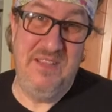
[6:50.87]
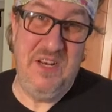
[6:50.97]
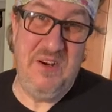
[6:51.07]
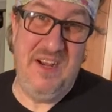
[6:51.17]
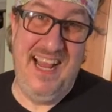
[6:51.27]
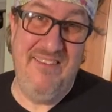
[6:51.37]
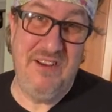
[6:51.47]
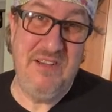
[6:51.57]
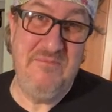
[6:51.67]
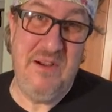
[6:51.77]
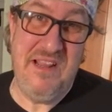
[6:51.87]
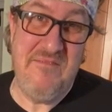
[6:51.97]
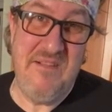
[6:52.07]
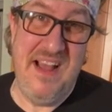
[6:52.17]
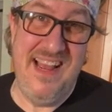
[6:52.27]
I have a good buddy
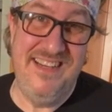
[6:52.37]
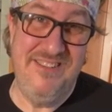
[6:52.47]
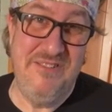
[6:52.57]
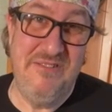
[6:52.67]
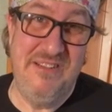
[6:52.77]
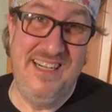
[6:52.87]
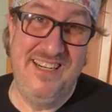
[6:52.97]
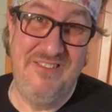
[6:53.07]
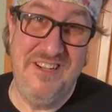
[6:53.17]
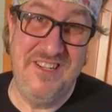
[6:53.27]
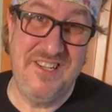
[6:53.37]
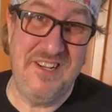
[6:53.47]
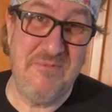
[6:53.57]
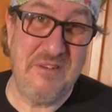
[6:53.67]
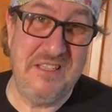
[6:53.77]
of mine who runs a
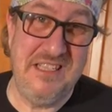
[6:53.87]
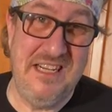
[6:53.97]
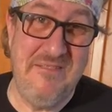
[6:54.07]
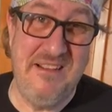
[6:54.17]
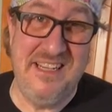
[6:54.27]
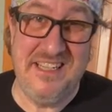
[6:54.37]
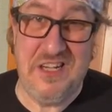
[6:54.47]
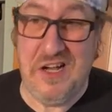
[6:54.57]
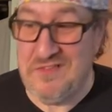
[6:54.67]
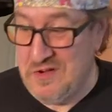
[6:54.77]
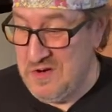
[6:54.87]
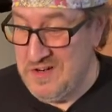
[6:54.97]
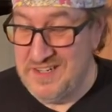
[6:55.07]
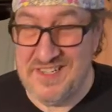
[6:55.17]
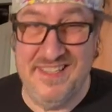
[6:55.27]
supper club and a golf
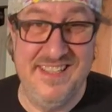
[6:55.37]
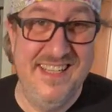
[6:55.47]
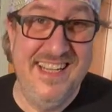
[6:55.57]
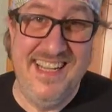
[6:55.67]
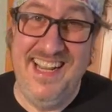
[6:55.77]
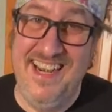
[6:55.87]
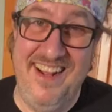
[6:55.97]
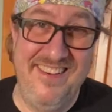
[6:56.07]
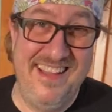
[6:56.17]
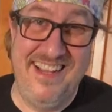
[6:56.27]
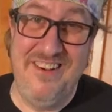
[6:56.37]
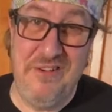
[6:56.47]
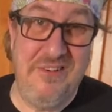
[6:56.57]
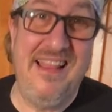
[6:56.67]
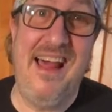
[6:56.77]
course, and they go
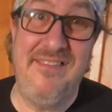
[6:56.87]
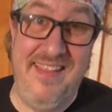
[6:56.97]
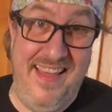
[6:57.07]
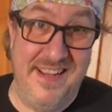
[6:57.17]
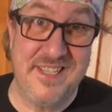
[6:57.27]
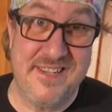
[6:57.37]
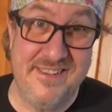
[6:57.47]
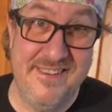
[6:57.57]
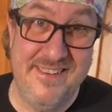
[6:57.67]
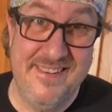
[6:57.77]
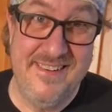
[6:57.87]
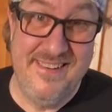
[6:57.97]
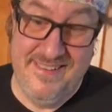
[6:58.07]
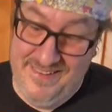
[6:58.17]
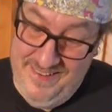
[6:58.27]
through a lot of fillets.
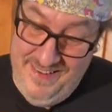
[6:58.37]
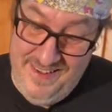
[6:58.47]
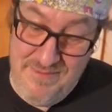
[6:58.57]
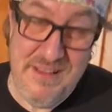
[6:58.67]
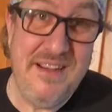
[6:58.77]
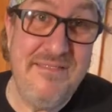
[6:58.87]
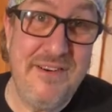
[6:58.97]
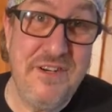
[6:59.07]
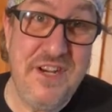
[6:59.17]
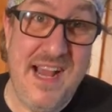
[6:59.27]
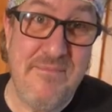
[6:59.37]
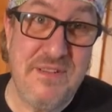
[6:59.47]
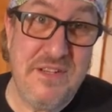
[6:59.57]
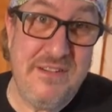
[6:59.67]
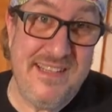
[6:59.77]
And I'm looking for a job,
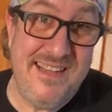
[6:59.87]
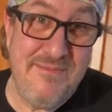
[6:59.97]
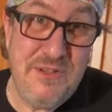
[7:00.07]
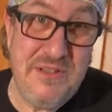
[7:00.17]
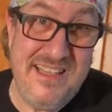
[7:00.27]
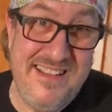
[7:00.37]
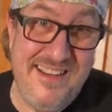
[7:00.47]
so I'm doing a little